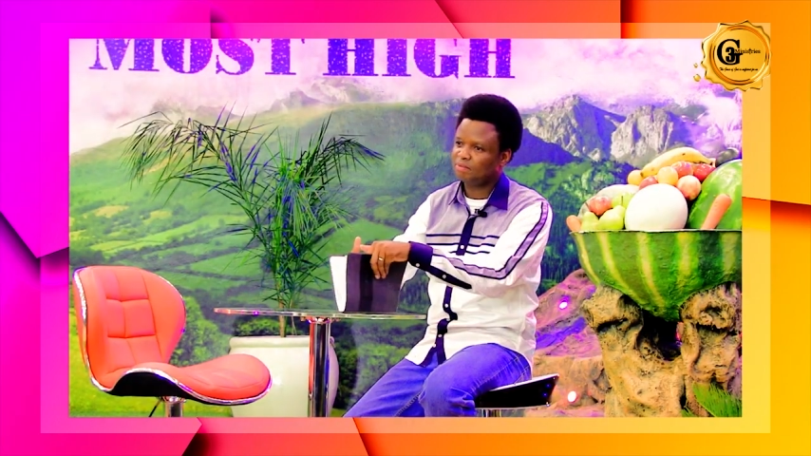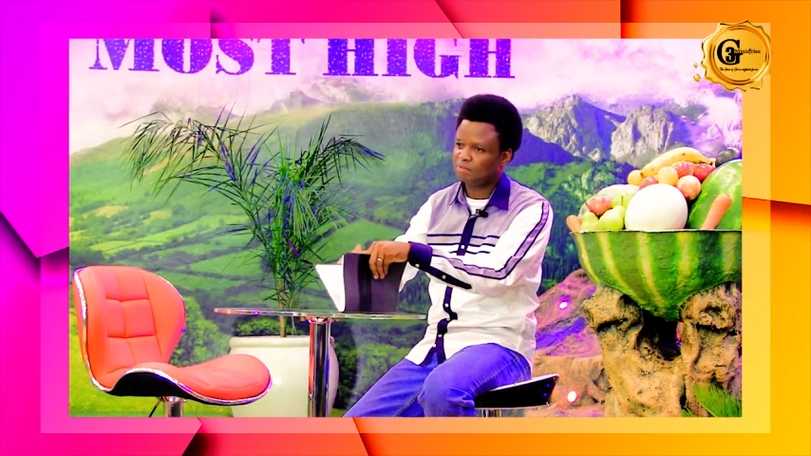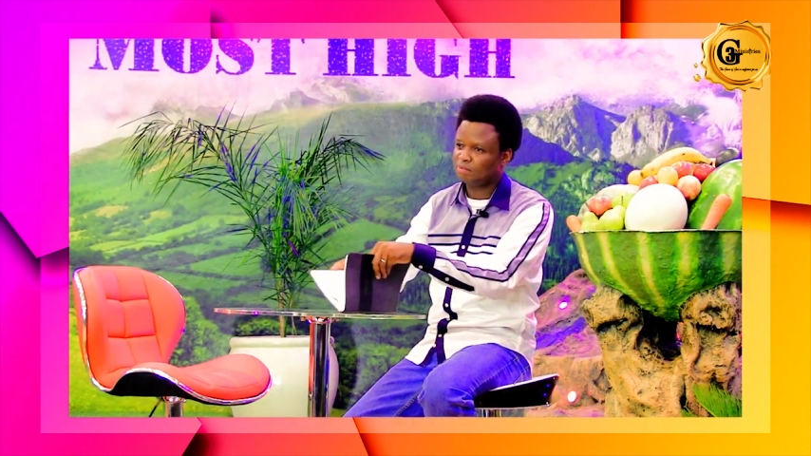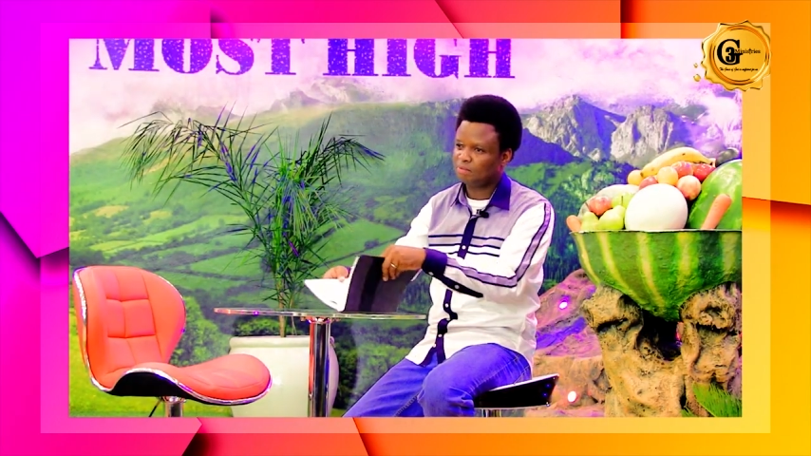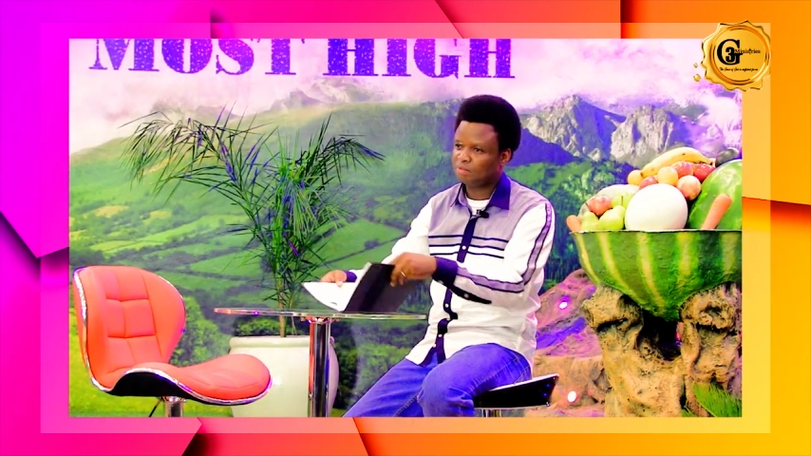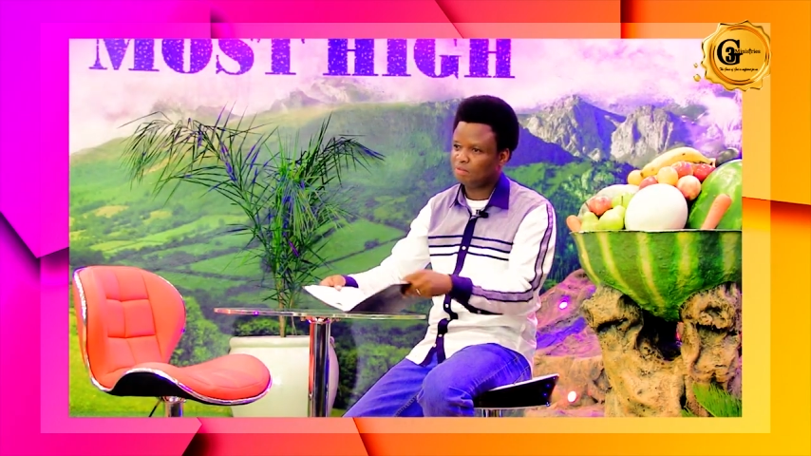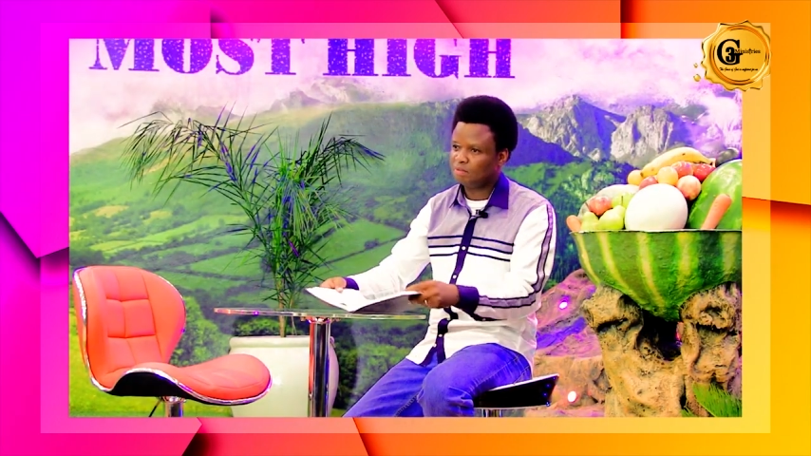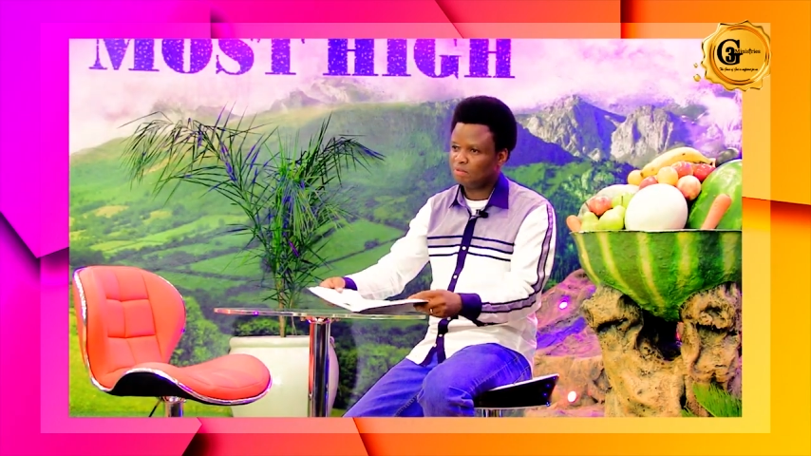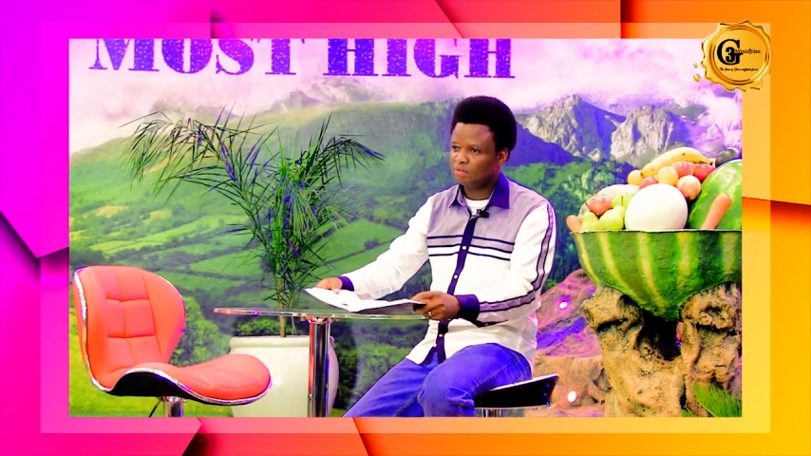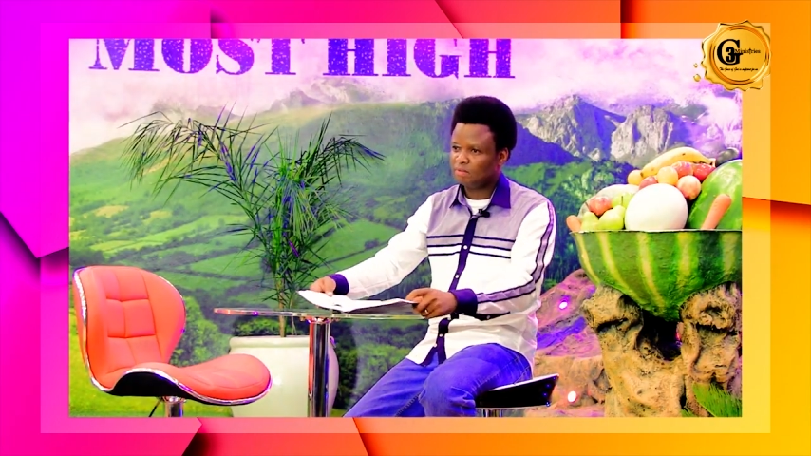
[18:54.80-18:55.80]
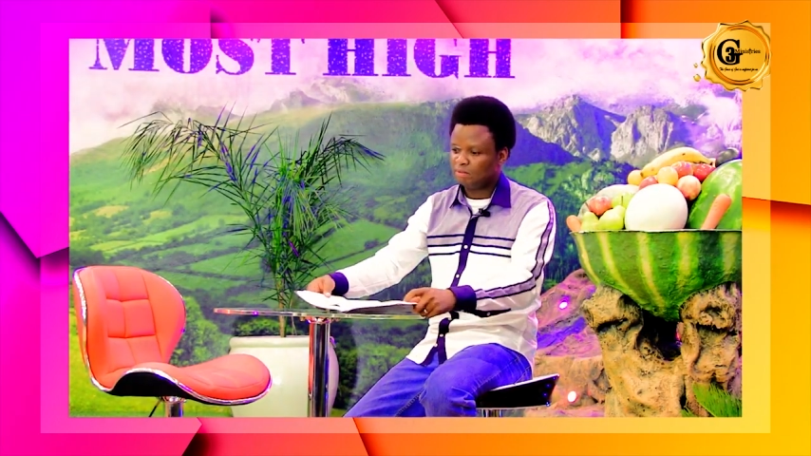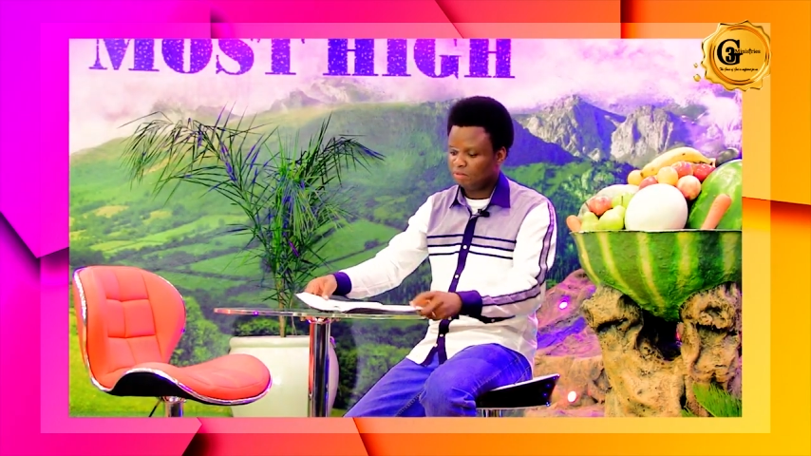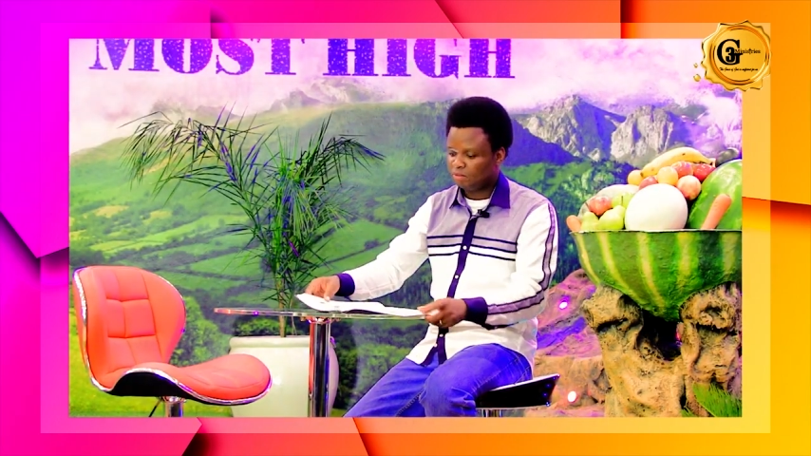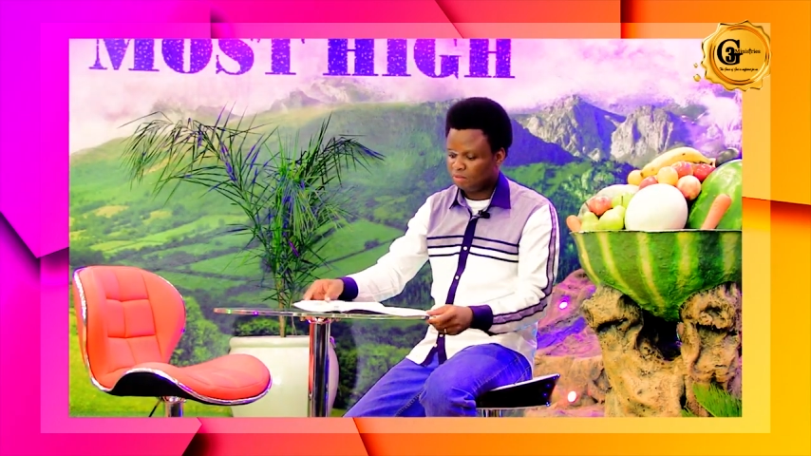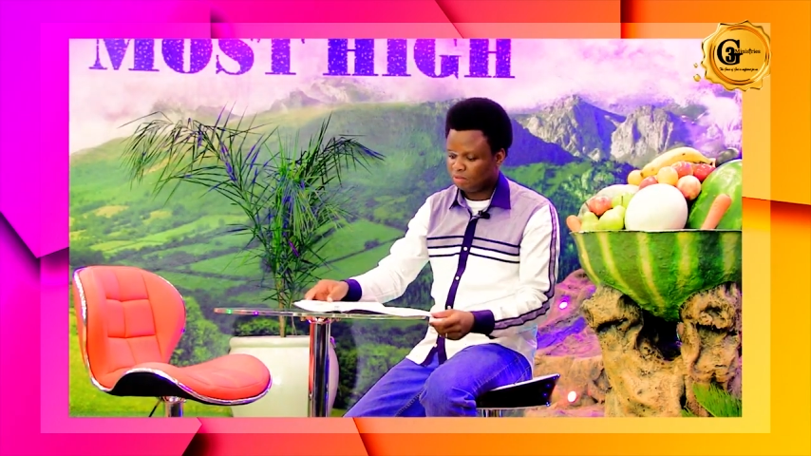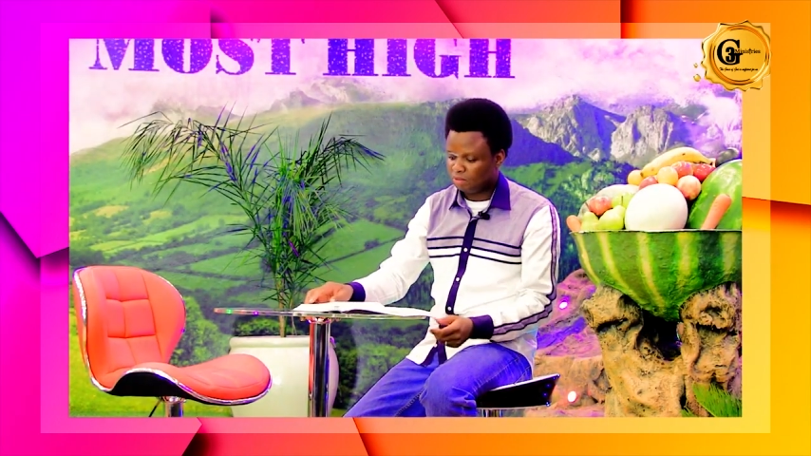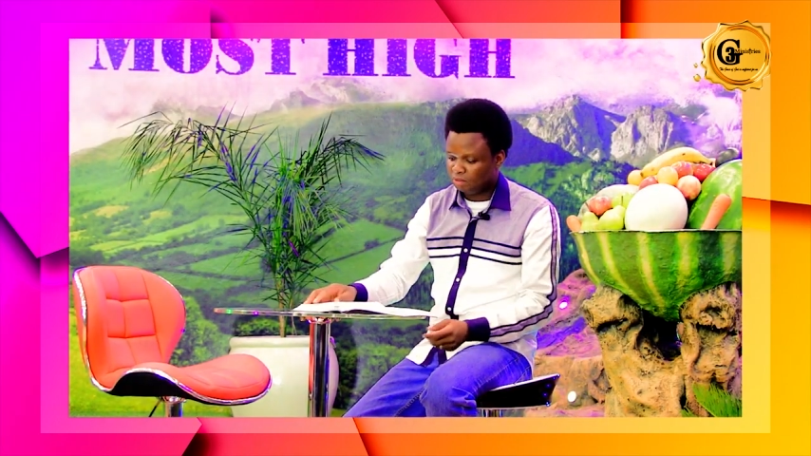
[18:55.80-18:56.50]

No one is speaking in this clip.